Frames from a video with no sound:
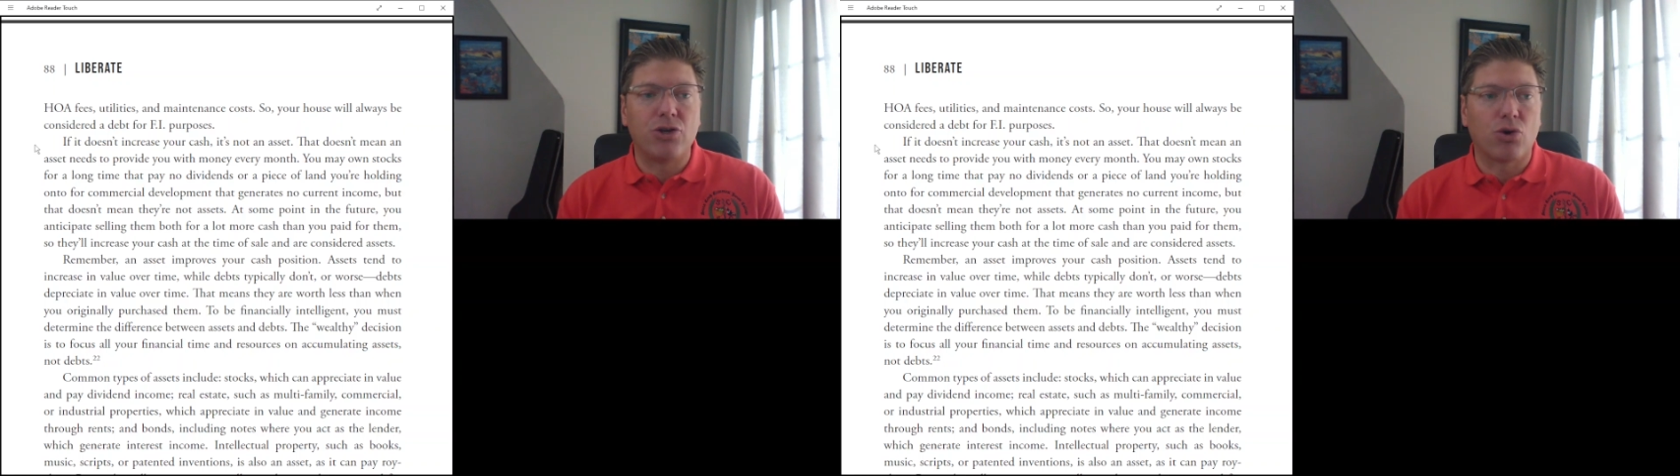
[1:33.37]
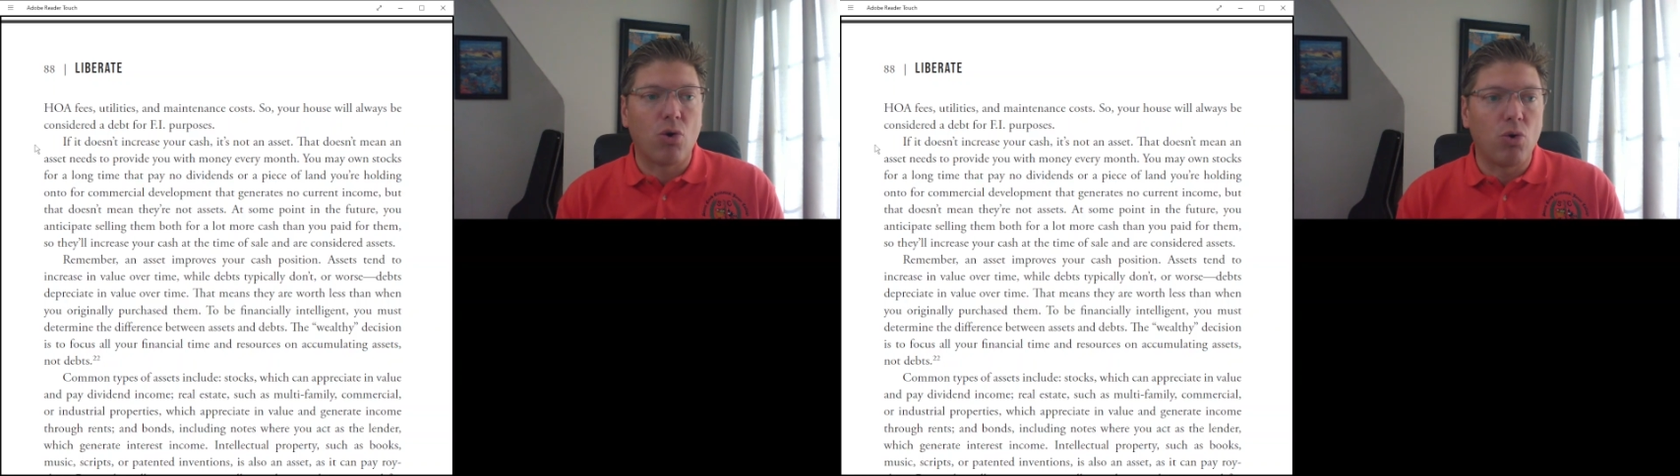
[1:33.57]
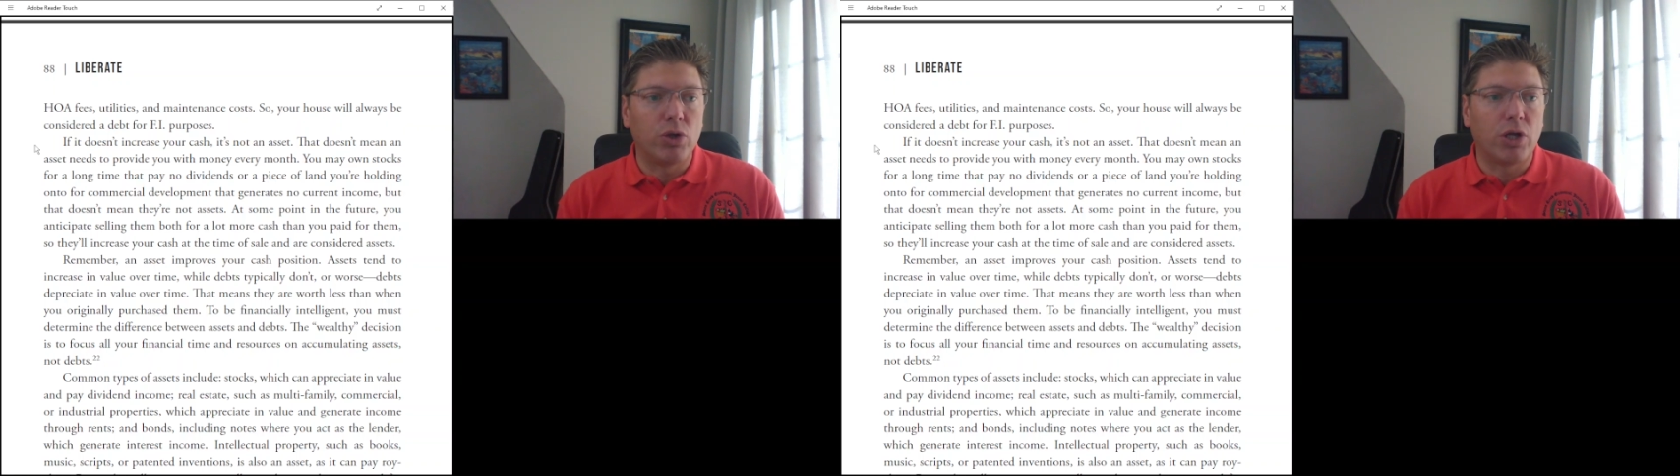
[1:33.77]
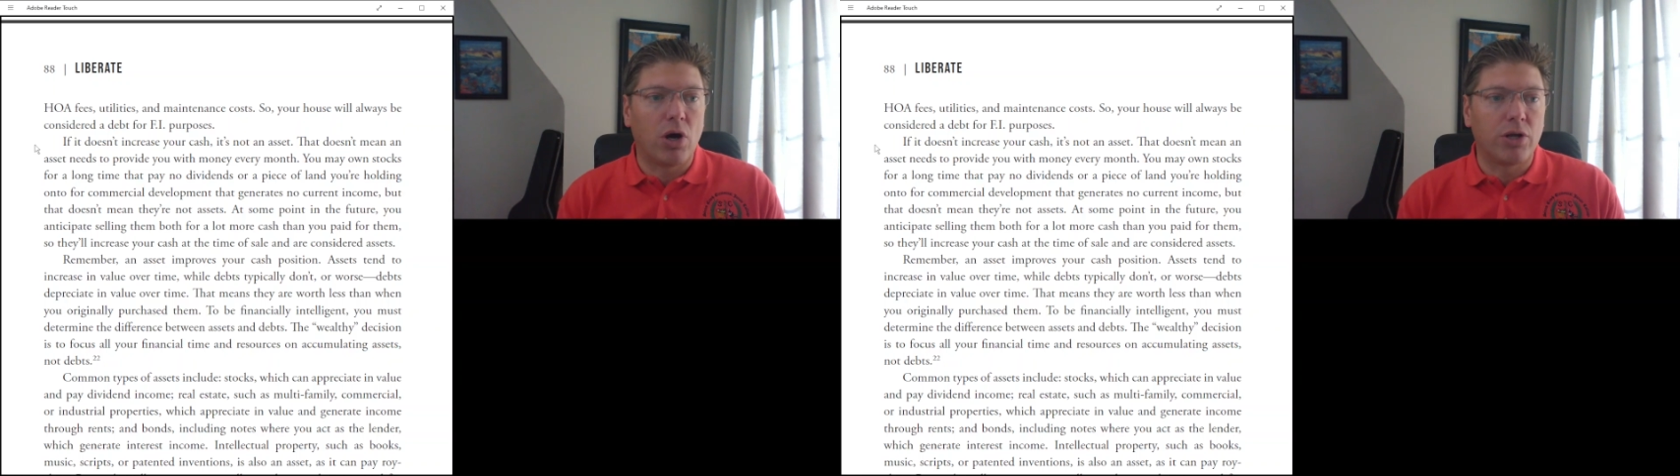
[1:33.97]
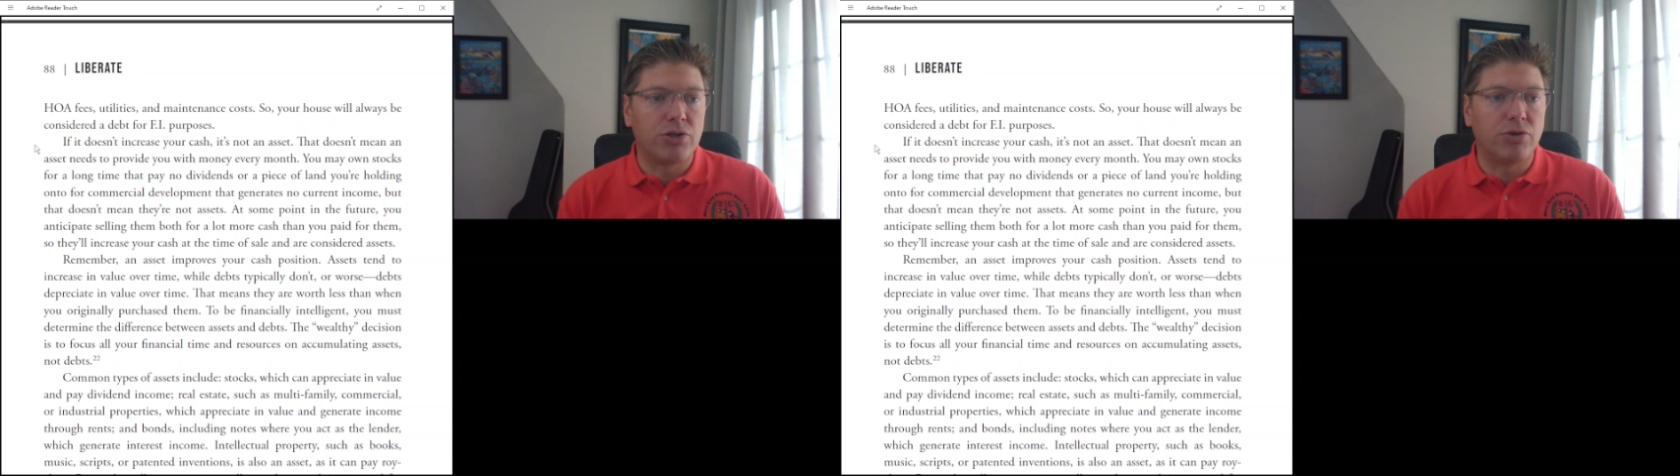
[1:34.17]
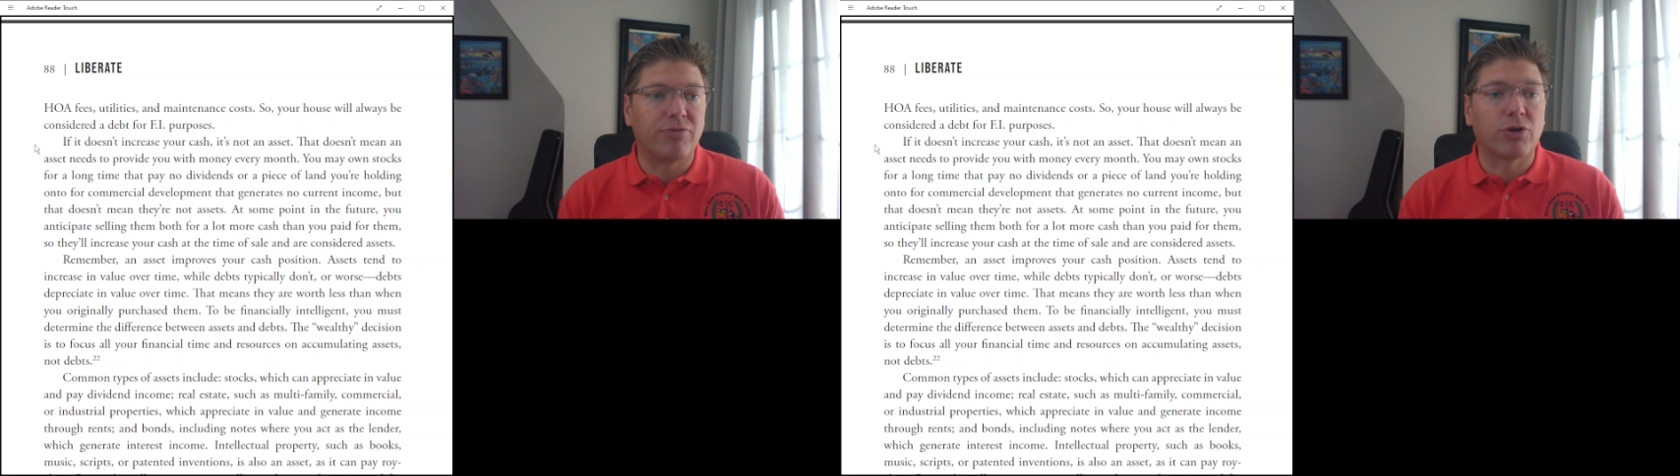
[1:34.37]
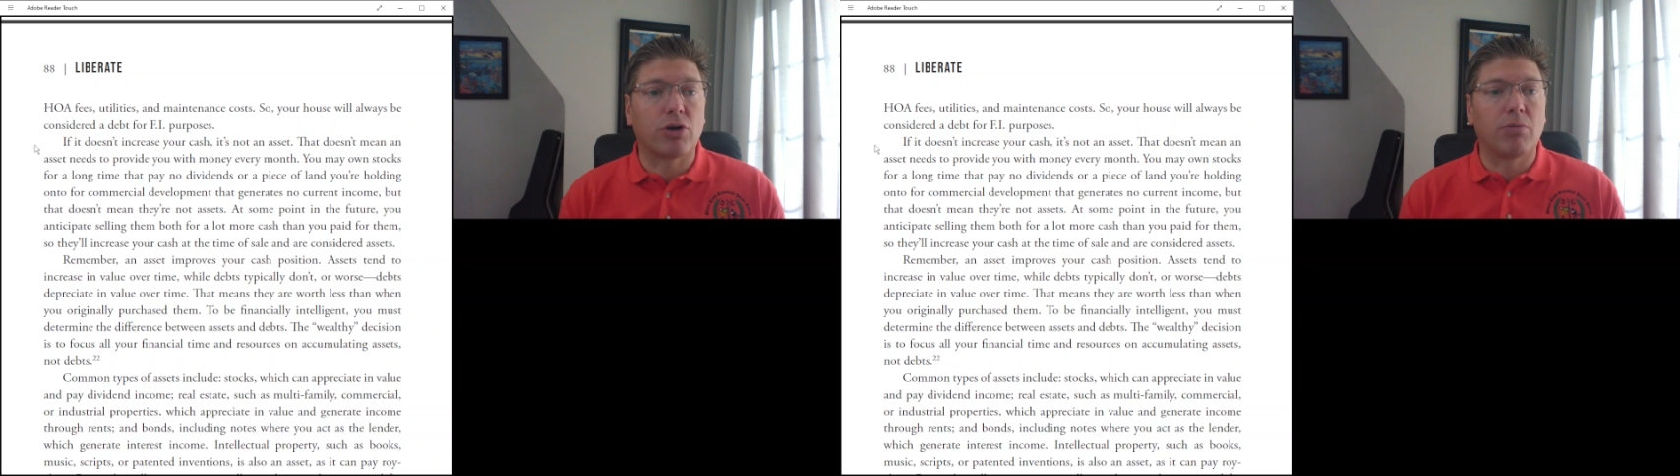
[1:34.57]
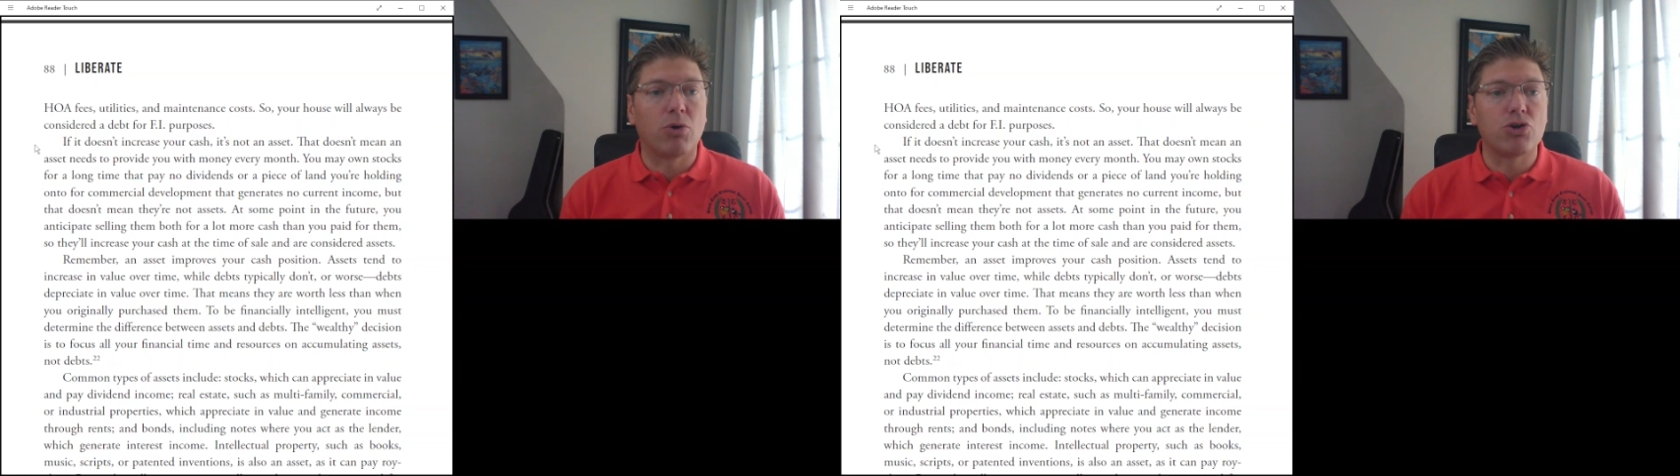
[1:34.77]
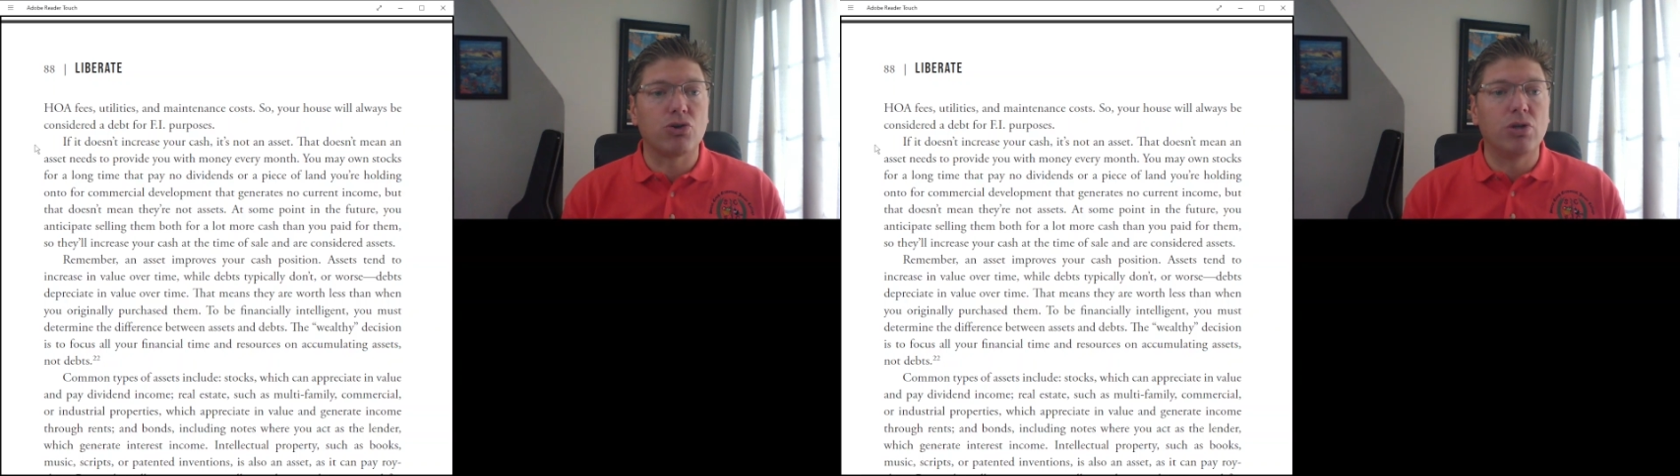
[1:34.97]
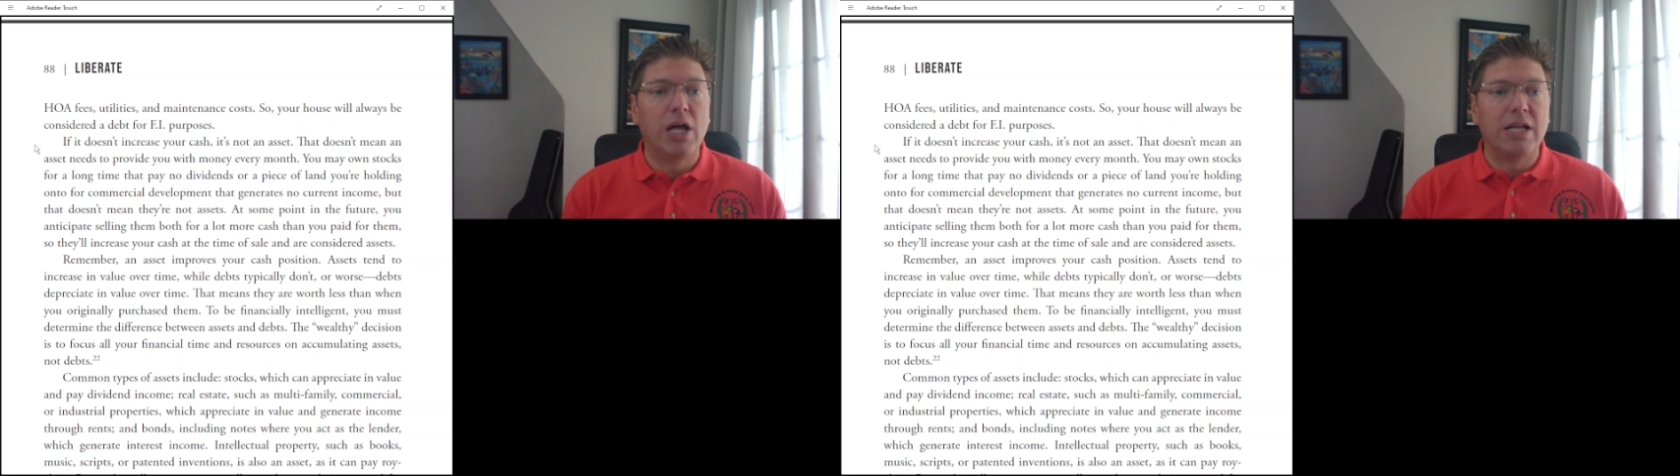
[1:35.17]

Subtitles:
you're holding on to for commercial